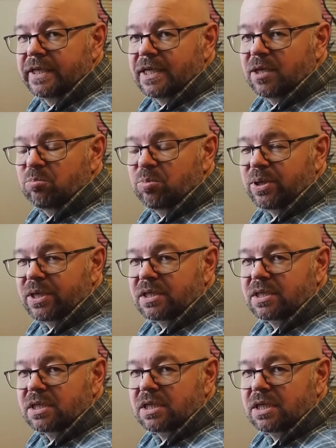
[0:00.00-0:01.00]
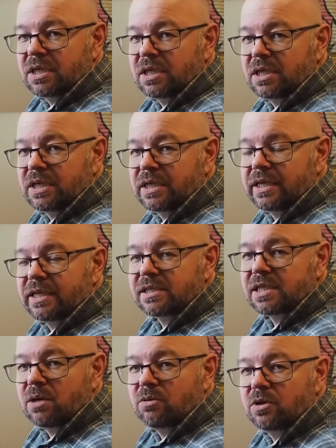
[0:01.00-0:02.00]
But let's
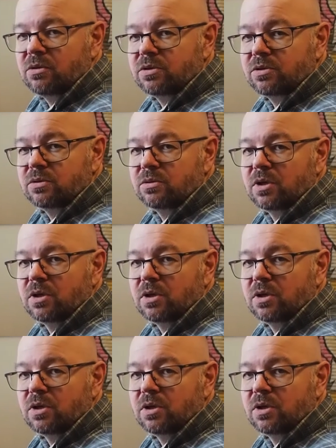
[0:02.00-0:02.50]
now go to